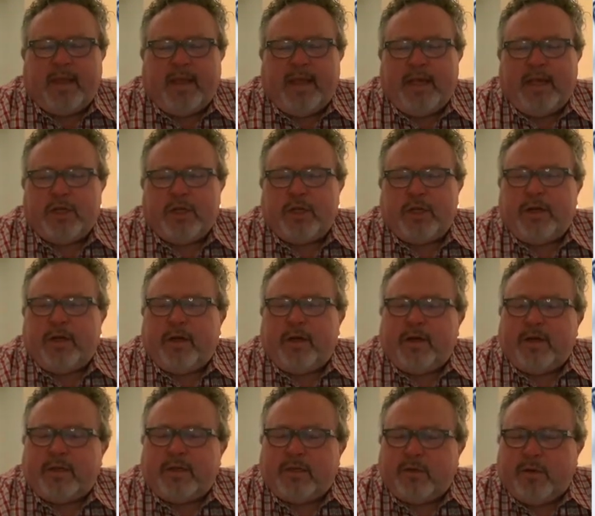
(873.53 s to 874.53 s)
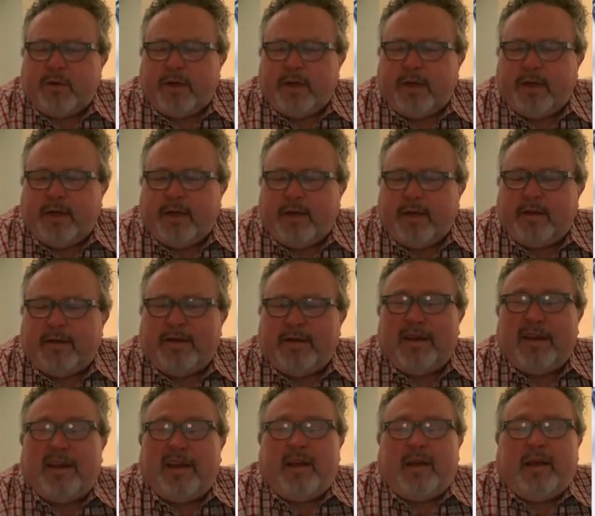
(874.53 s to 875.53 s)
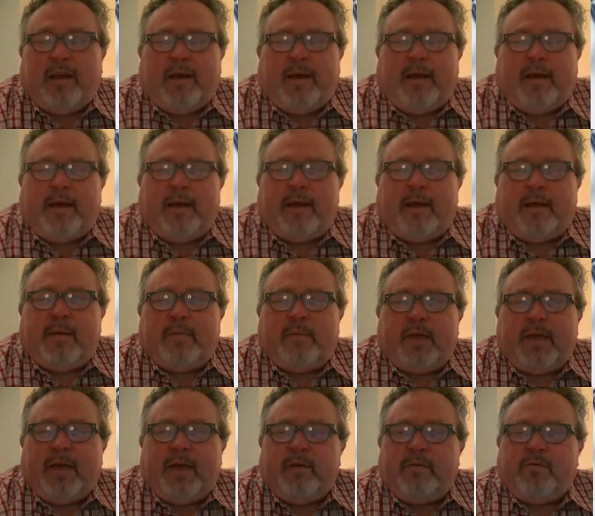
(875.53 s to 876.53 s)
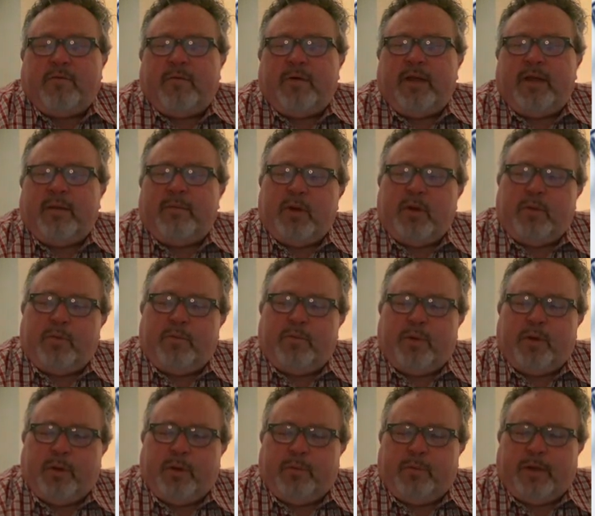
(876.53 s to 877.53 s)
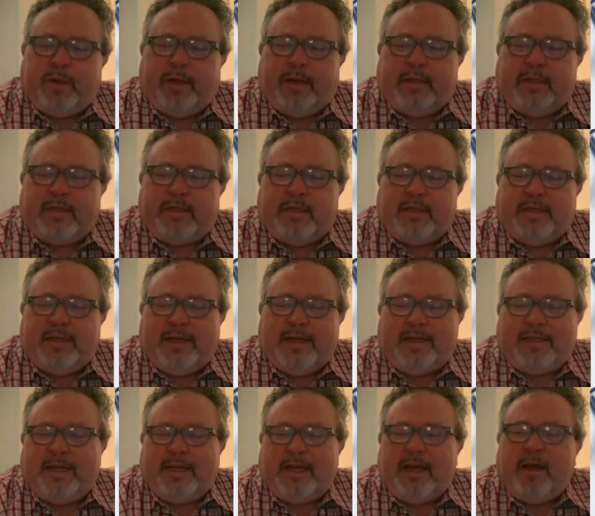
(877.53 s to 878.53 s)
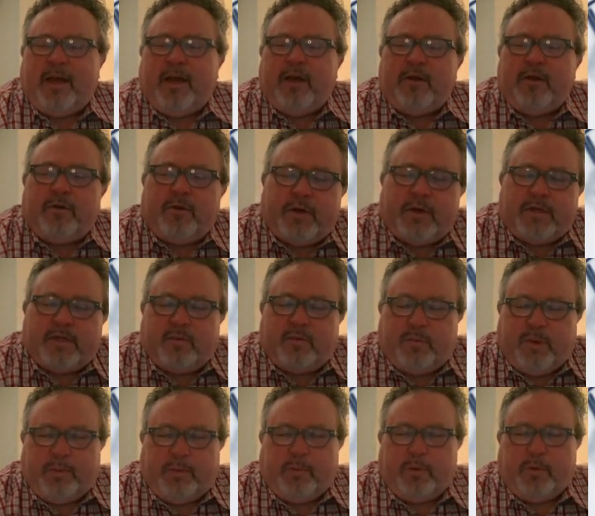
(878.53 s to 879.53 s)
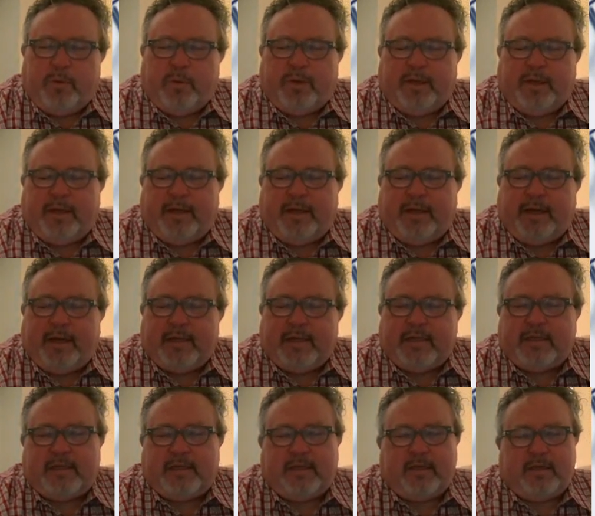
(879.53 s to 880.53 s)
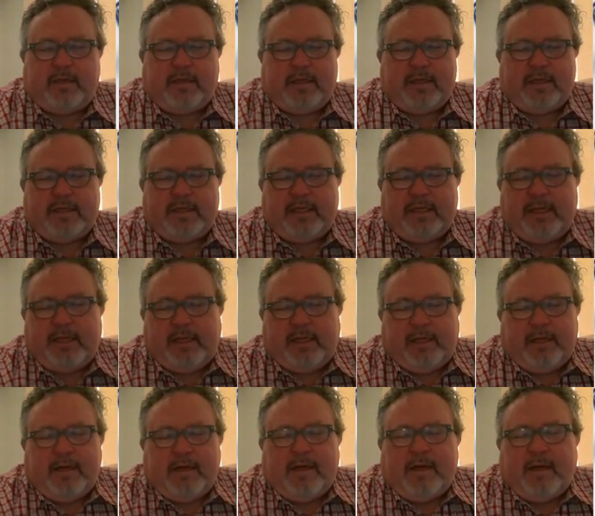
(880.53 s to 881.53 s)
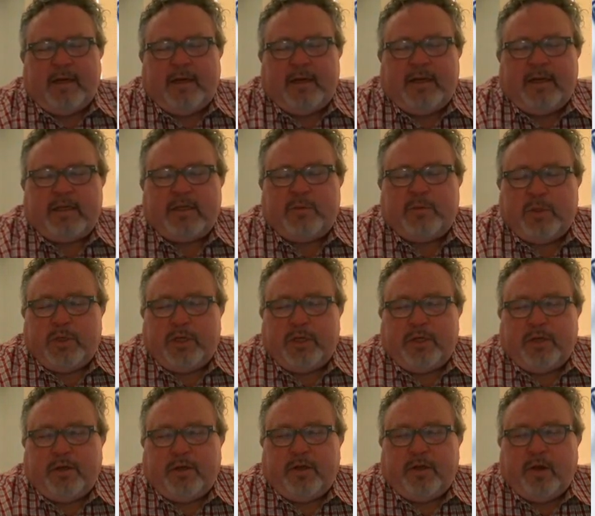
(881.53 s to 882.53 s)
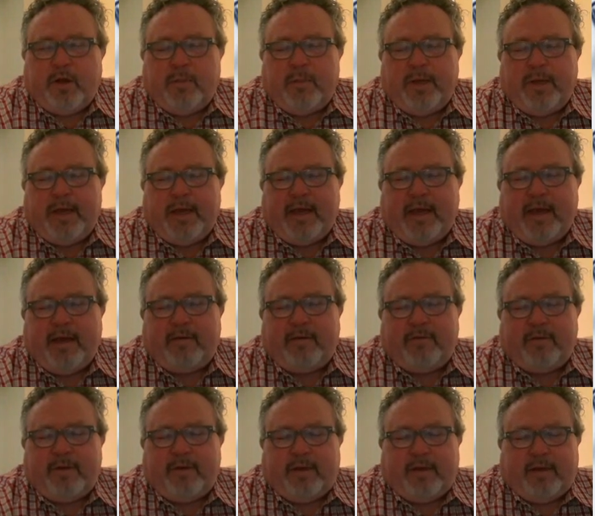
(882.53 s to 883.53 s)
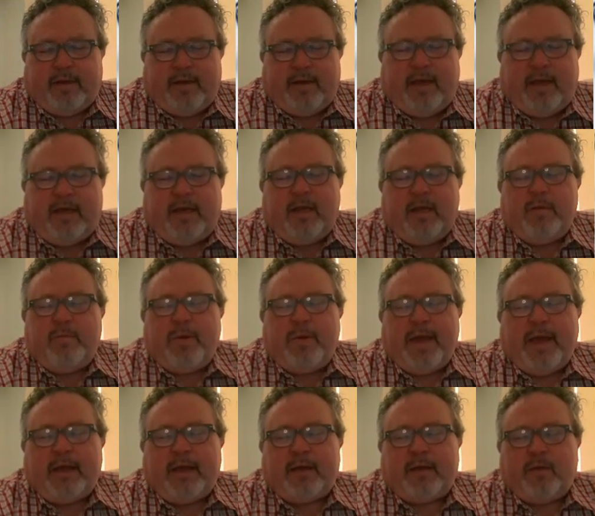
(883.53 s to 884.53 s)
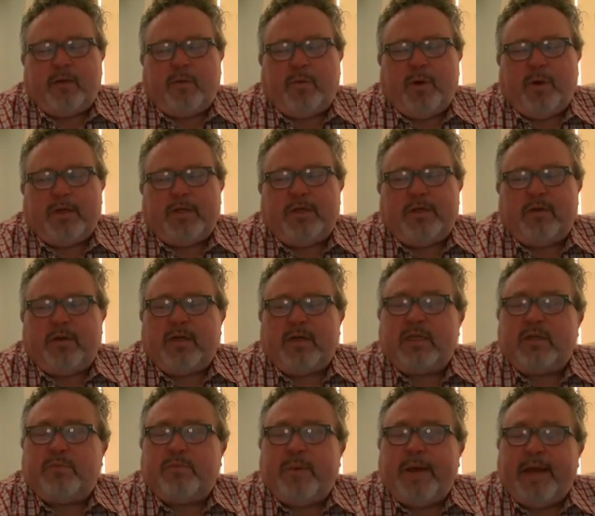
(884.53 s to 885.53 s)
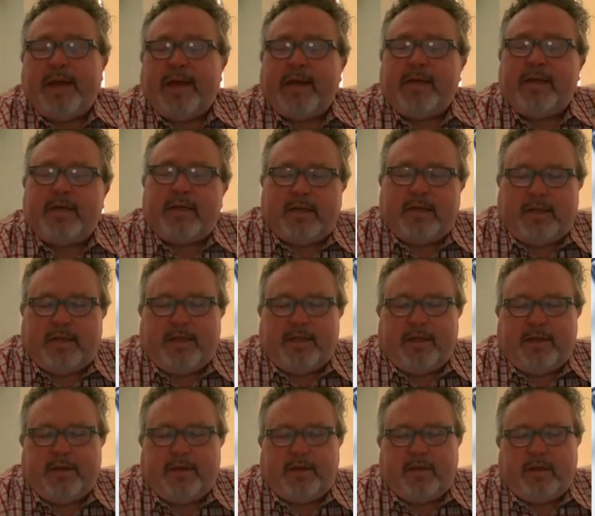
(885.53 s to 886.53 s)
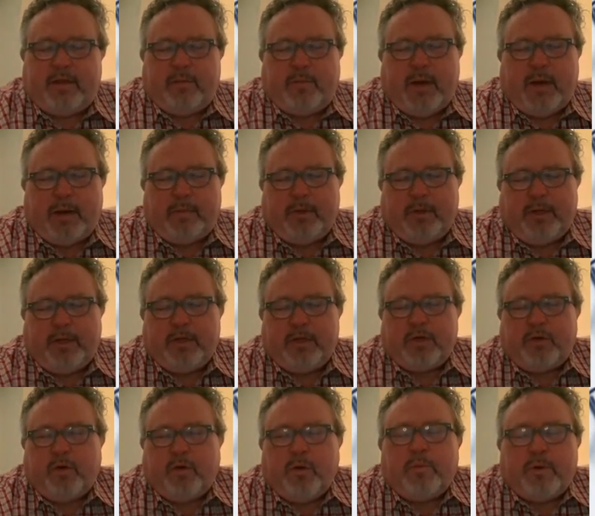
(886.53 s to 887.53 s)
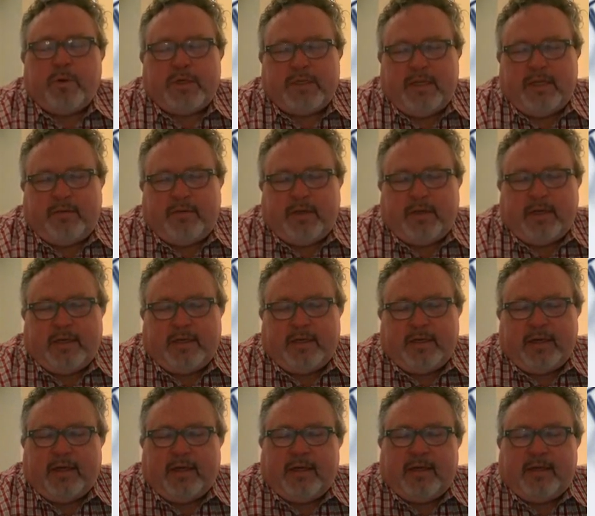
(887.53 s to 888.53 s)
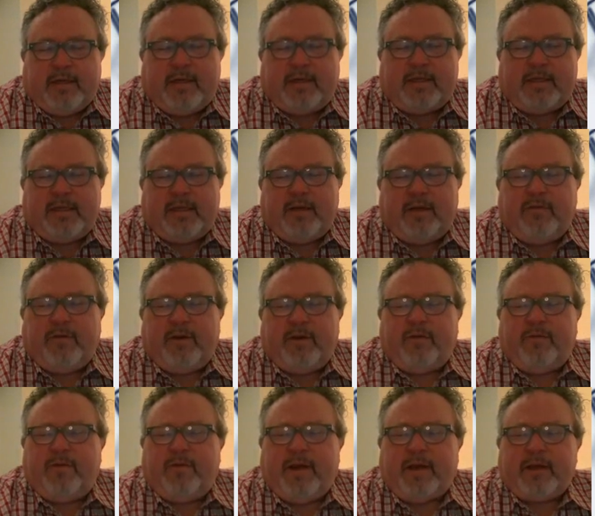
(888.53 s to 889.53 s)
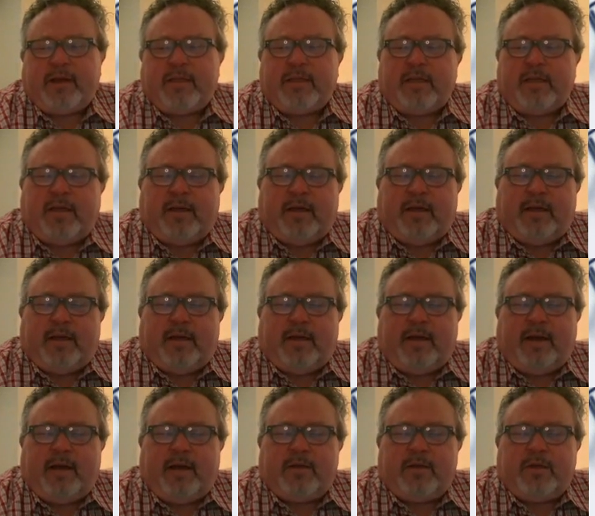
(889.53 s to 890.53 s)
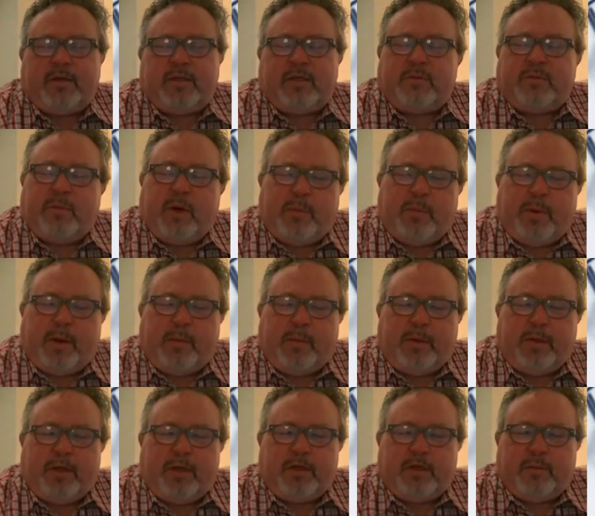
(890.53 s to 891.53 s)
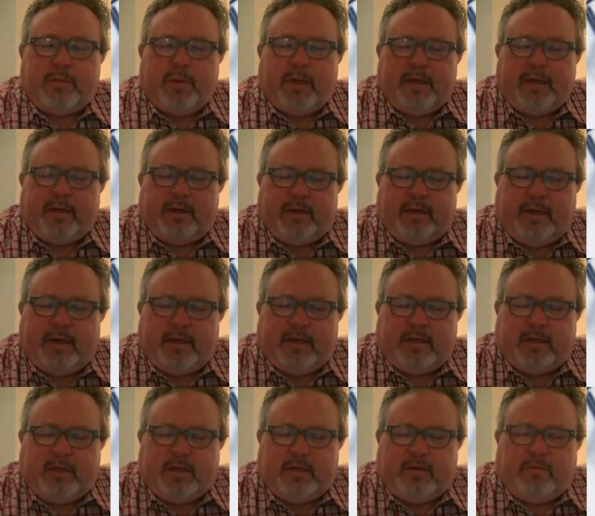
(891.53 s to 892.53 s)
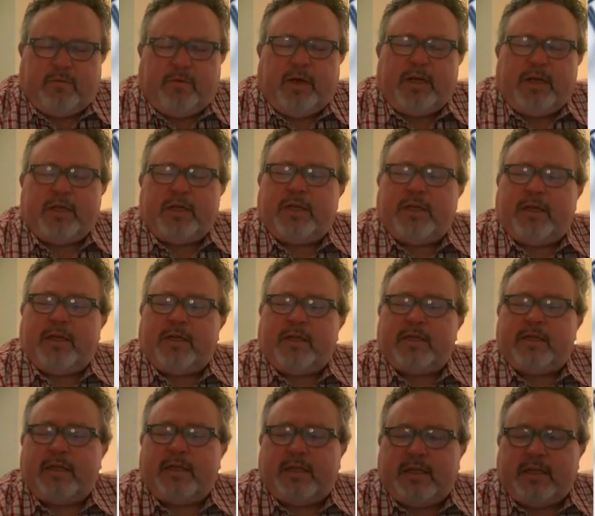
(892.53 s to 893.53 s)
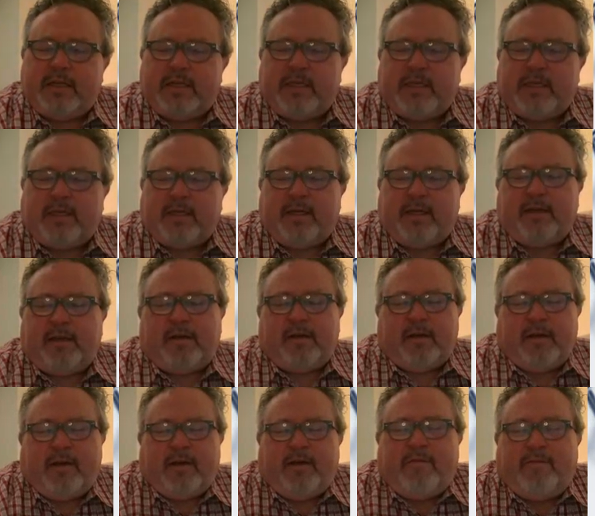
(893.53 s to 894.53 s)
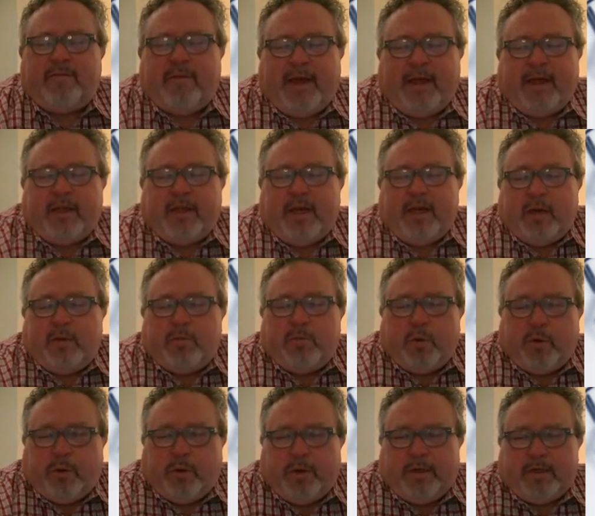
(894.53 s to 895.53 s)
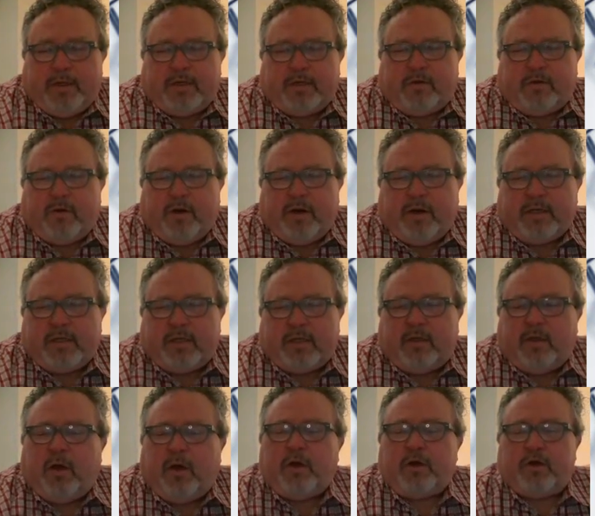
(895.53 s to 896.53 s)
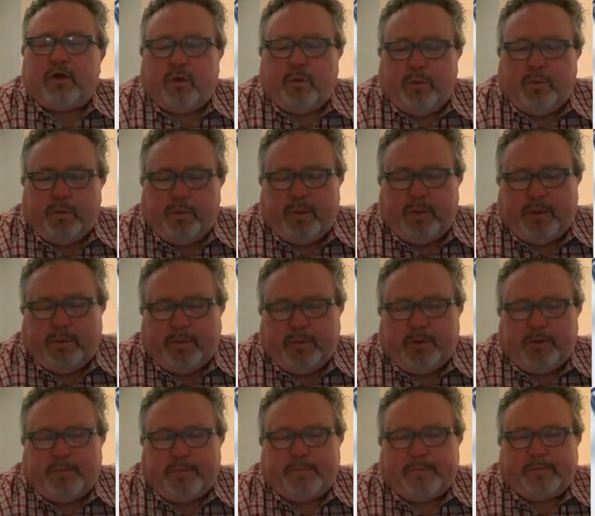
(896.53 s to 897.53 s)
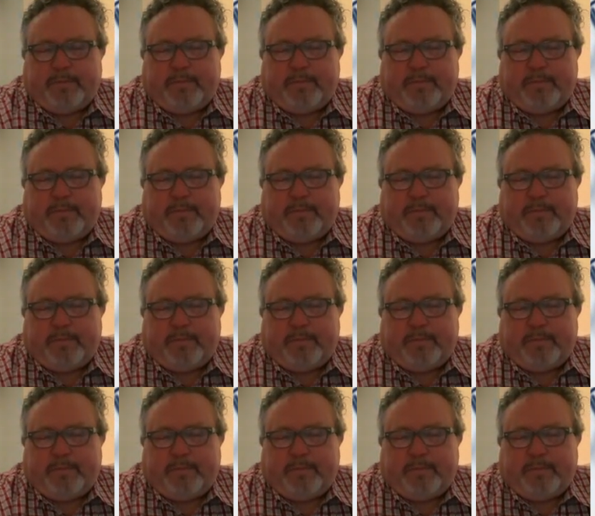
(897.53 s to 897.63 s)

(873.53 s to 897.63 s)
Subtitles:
Asia, Australia, can really be put in place to test hundreds of people with ALS to see, does a particular therapy have an impact once you expand the population group receiving it, to see if it affects not just a small population, but is it reach its statistically valid endpoints across a large group of people.